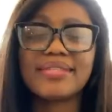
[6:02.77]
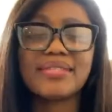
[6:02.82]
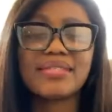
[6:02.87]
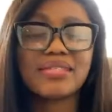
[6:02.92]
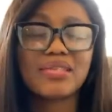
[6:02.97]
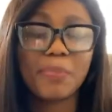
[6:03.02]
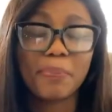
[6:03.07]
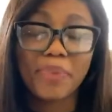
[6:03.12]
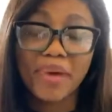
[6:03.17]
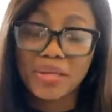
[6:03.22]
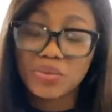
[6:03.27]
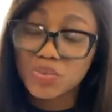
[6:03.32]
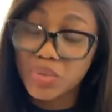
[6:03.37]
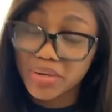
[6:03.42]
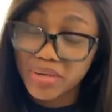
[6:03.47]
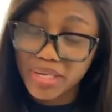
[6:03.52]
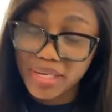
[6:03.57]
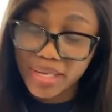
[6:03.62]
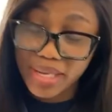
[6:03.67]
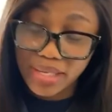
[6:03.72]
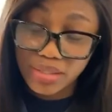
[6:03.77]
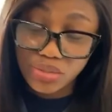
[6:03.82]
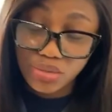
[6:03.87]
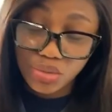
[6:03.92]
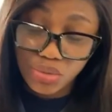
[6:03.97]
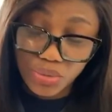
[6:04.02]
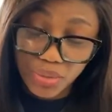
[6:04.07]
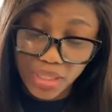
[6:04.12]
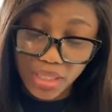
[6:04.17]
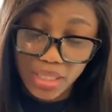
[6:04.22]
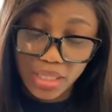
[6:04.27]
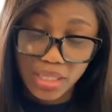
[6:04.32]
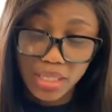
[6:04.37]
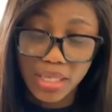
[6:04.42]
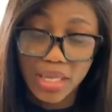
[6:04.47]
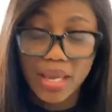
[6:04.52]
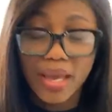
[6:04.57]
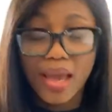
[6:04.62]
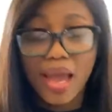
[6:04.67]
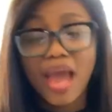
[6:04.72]
the part where it gets tricky.
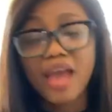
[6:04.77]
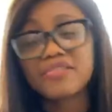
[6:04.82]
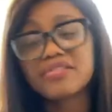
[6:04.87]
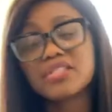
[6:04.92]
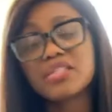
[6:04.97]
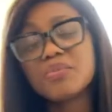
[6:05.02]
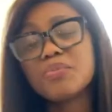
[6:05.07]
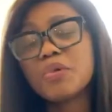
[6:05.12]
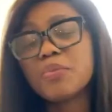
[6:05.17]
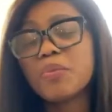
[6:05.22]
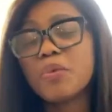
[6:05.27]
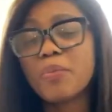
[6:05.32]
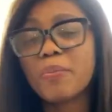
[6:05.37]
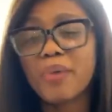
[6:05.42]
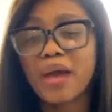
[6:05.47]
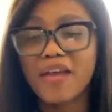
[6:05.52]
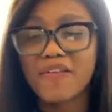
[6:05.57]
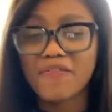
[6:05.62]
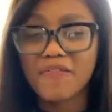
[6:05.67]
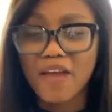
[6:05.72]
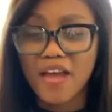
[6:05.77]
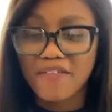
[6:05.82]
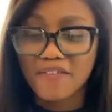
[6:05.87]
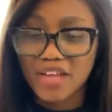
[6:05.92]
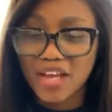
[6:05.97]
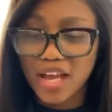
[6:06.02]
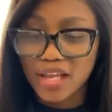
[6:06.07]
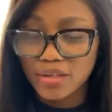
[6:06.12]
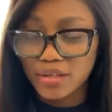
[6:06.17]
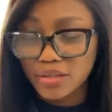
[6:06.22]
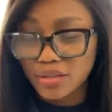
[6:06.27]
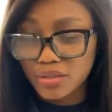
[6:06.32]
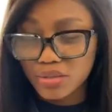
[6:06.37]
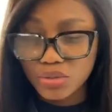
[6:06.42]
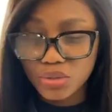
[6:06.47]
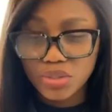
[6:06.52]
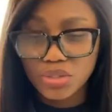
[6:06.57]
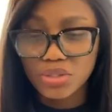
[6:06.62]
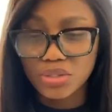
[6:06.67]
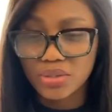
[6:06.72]
I've seen people buy 5-gallon
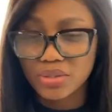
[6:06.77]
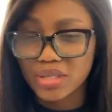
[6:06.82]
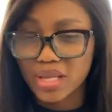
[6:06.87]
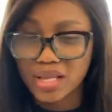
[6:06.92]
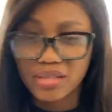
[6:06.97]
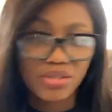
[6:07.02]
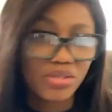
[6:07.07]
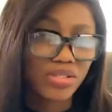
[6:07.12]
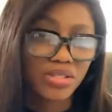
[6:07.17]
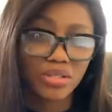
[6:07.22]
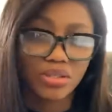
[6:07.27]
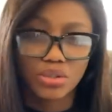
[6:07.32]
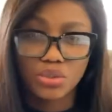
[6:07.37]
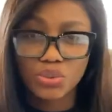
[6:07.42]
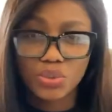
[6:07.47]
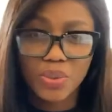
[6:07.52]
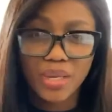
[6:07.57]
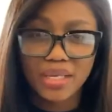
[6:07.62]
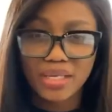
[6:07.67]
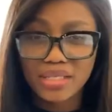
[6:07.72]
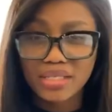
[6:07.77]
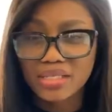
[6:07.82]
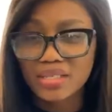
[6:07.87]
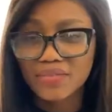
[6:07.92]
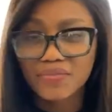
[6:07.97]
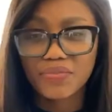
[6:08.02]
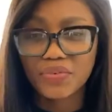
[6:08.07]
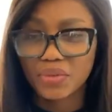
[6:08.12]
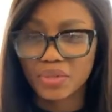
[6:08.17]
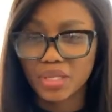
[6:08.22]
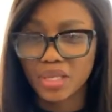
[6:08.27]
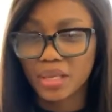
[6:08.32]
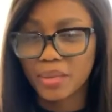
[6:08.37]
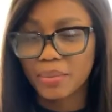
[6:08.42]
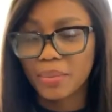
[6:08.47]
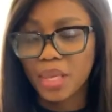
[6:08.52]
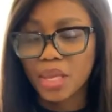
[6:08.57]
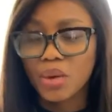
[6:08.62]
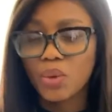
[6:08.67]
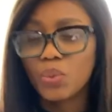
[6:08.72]
lotion that doesn't do anything for them.